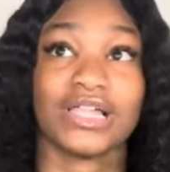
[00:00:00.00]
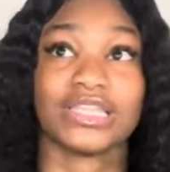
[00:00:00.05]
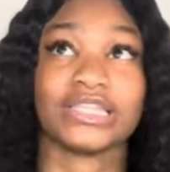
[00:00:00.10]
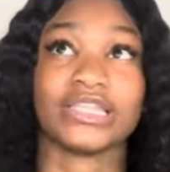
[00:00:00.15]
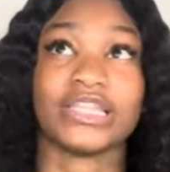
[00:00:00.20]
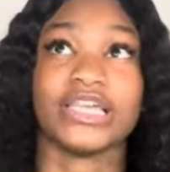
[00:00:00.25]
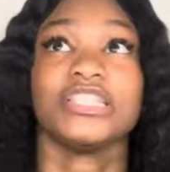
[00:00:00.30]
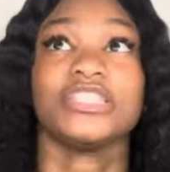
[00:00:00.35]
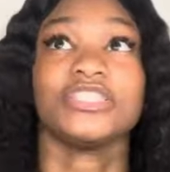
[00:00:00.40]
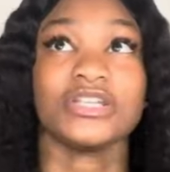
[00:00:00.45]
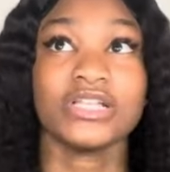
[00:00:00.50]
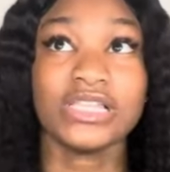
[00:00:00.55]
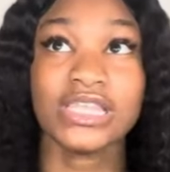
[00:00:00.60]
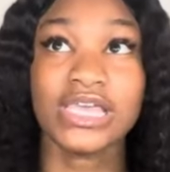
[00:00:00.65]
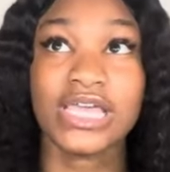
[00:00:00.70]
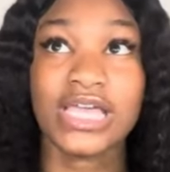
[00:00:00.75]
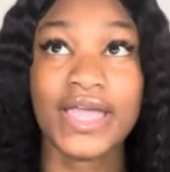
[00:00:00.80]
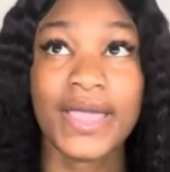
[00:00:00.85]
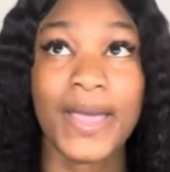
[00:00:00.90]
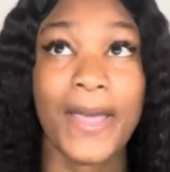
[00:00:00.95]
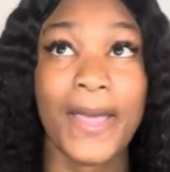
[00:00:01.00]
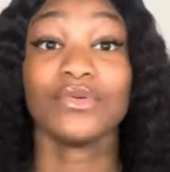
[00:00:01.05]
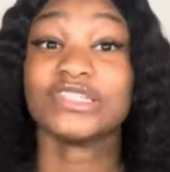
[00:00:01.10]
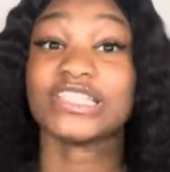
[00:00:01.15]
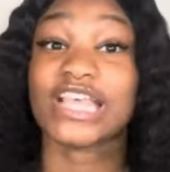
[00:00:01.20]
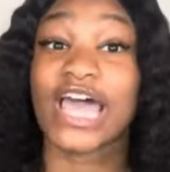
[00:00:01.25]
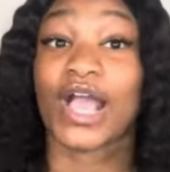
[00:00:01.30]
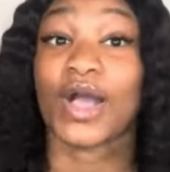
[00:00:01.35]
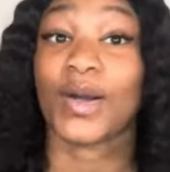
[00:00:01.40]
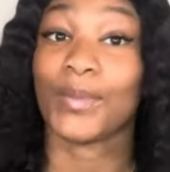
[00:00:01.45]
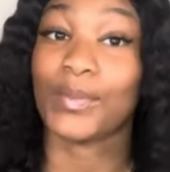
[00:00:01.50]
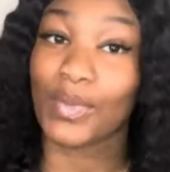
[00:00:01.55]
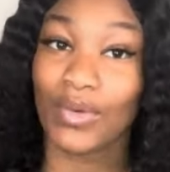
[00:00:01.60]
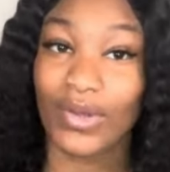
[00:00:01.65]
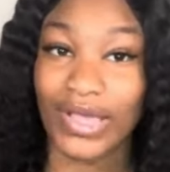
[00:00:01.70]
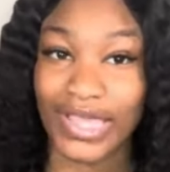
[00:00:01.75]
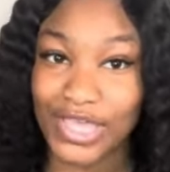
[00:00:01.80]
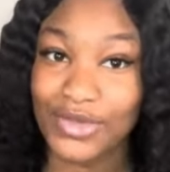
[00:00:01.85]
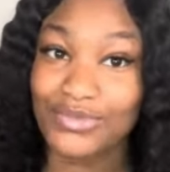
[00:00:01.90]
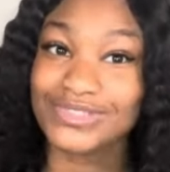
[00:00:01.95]
literally, it was like a
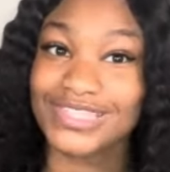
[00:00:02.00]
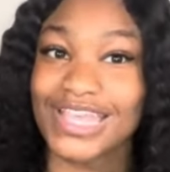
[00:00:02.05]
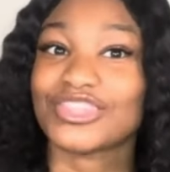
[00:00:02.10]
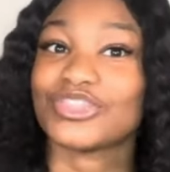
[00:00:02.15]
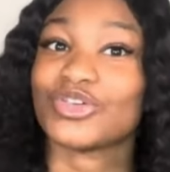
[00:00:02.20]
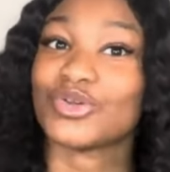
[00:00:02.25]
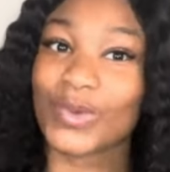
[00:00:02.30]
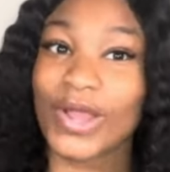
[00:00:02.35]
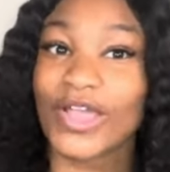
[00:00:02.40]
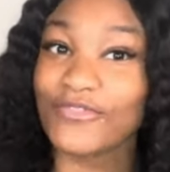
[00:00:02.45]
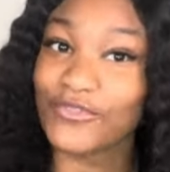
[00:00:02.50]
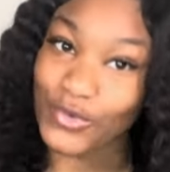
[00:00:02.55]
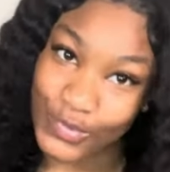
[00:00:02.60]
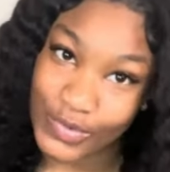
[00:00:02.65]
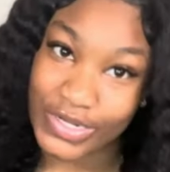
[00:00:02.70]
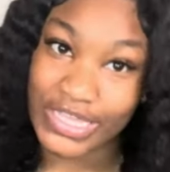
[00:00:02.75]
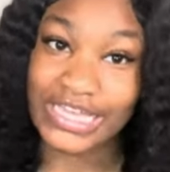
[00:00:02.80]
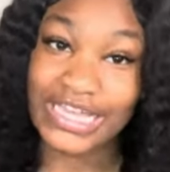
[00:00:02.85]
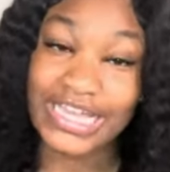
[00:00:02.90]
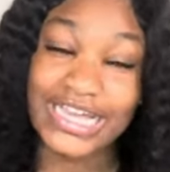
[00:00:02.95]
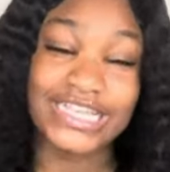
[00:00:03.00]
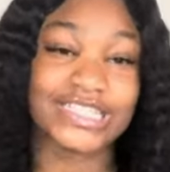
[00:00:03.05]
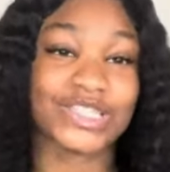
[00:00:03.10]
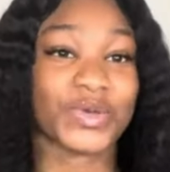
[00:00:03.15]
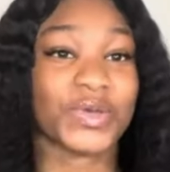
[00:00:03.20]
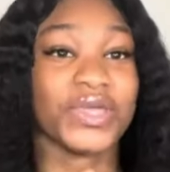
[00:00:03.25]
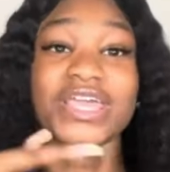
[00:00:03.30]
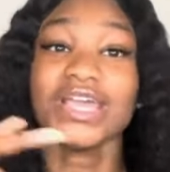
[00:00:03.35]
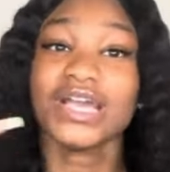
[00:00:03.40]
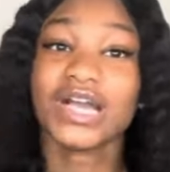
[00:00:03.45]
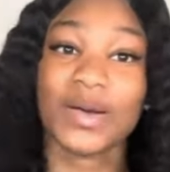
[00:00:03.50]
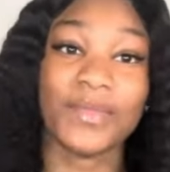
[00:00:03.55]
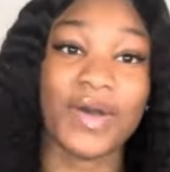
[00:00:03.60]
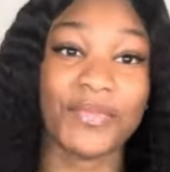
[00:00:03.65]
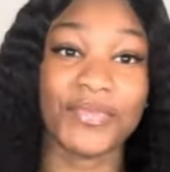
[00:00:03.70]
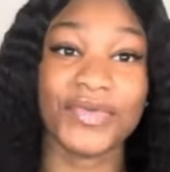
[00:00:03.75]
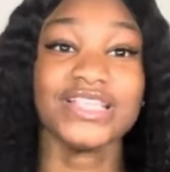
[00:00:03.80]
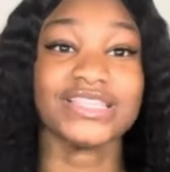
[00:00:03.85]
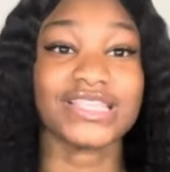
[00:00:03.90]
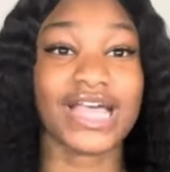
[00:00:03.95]
boy. He was like the referee. So he come
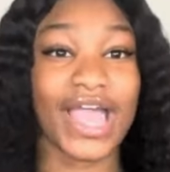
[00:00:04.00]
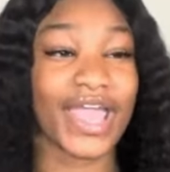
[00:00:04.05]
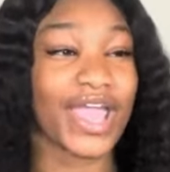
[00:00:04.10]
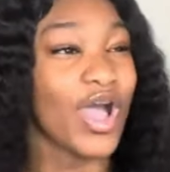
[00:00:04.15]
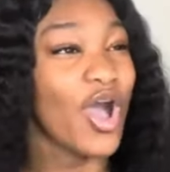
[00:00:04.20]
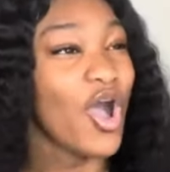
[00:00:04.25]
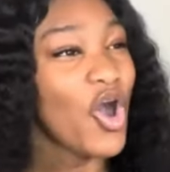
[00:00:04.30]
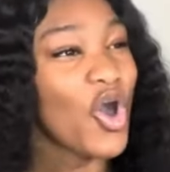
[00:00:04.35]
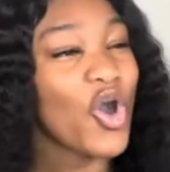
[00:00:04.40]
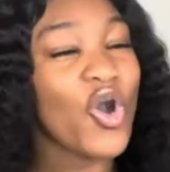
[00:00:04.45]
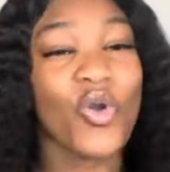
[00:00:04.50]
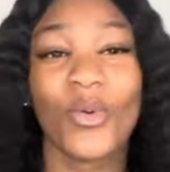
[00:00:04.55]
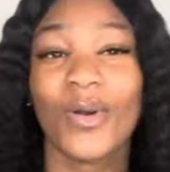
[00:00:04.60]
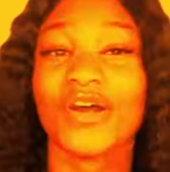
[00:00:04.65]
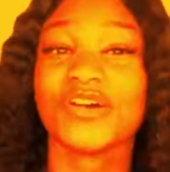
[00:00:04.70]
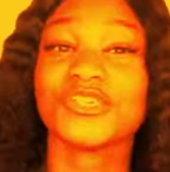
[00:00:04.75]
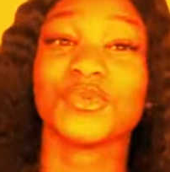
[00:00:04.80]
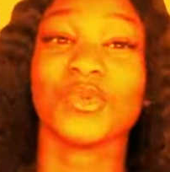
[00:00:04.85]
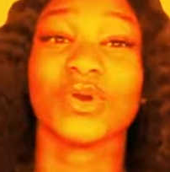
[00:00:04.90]
up, he's like, who else